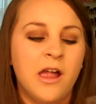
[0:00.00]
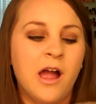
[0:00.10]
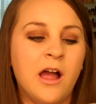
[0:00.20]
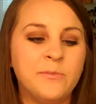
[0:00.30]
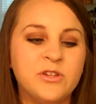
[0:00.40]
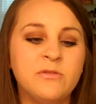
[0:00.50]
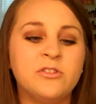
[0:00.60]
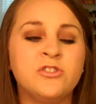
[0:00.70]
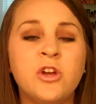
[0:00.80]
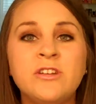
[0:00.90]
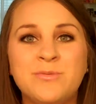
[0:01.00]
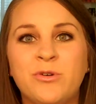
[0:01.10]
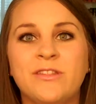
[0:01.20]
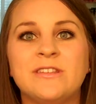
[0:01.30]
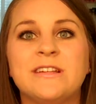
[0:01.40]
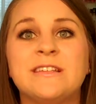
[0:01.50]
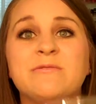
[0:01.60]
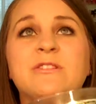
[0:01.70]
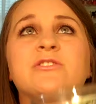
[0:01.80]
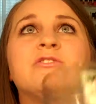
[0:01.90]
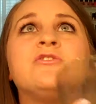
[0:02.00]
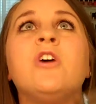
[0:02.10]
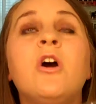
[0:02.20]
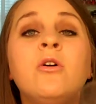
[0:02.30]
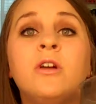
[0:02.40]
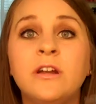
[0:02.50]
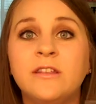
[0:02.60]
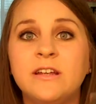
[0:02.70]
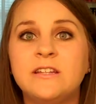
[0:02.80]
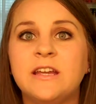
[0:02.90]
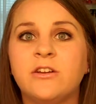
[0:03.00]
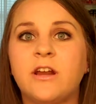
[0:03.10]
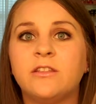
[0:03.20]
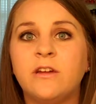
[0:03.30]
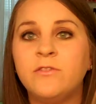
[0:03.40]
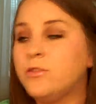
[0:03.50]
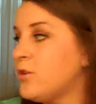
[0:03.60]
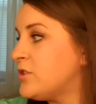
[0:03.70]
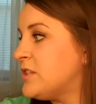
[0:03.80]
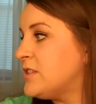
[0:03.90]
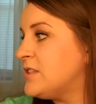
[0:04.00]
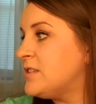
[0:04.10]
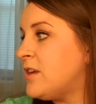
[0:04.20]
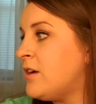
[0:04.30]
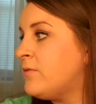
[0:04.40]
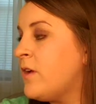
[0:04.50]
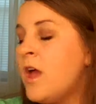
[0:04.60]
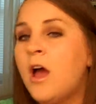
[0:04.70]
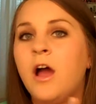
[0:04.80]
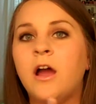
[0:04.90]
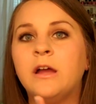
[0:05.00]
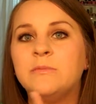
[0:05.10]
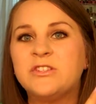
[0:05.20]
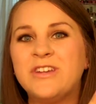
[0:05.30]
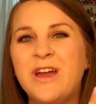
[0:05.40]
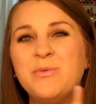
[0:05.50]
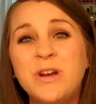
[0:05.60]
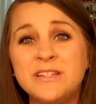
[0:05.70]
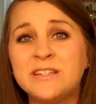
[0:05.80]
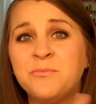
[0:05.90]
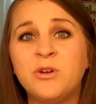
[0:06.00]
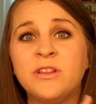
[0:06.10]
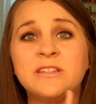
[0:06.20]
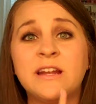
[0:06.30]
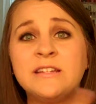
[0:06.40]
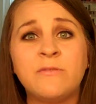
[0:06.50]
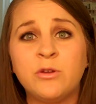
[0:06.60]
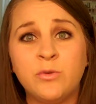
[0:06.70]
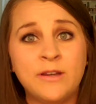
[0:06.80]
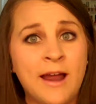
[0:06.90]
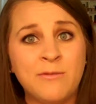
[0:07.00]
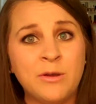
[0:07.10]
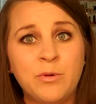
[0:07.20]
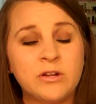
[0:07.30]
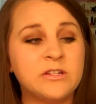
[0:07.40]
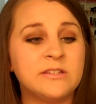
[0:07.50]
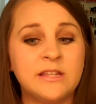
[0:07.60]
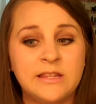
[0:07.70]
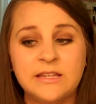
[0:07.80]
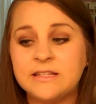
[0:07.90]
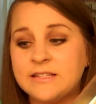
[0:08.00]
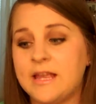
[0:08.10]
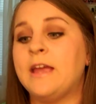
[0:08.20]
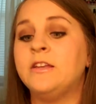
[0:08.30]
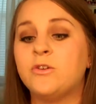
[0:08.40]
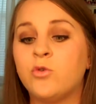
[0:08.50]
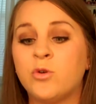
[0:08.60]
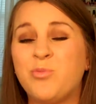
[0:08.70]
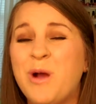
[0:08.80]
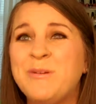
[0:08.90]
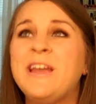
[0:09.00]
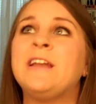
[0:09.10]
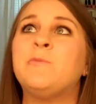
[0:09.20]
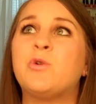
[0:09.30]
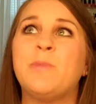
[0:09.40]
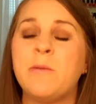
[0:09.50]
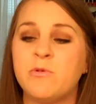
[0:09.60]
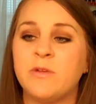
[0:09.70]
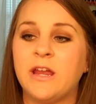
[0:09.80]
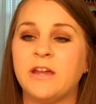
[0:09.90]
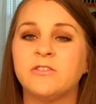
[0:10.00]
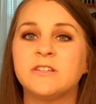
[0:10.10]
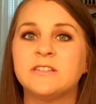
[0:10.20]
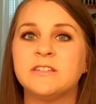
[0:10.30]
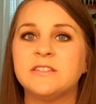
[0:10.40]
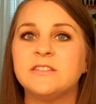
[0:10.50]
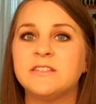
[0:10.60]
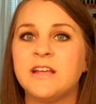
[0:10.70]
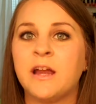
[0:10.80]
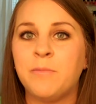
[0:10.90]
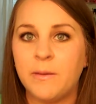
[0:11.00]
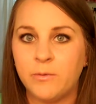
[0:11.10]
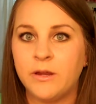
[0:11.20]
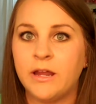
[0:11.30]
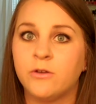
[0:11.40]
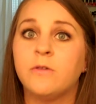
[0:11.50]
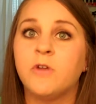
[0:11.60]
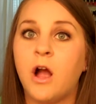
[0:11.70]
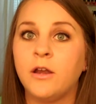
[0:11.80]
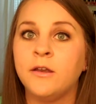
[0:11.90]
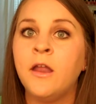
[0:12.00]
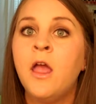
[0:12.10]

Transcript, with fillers: Um, so I was so disappointed in this because it smells so good in the container, and I love the lotions and stuff. Um, so yeah, I was disappointed in this, and I definitely would not repurchase this scent or probably any more peppermint candles because this is the second peppermint candle I've gotten